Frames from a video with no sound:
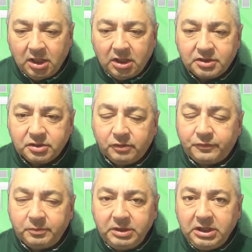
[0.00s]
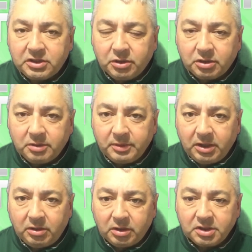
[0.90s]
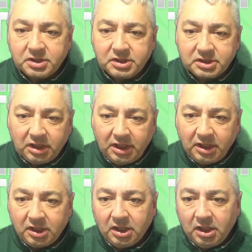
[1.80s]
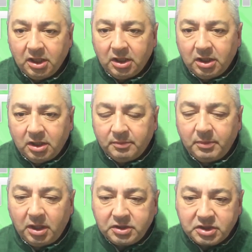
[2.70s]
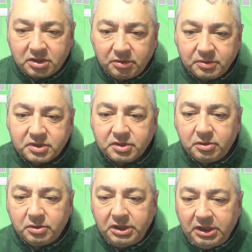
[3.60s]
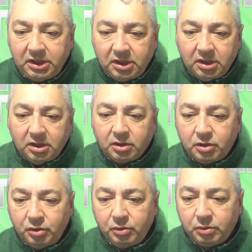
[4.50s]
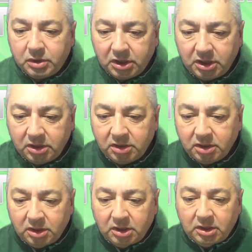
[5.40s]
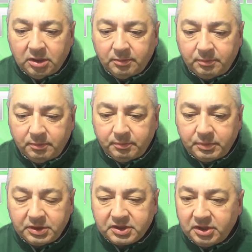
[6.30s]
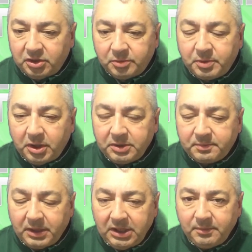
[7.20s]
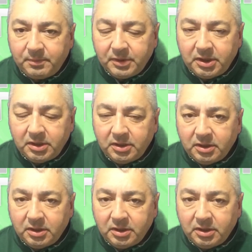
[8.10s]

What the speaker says: And so for me to talk about horses like Magical Zoe, Cougar, Brazil Pied Piper,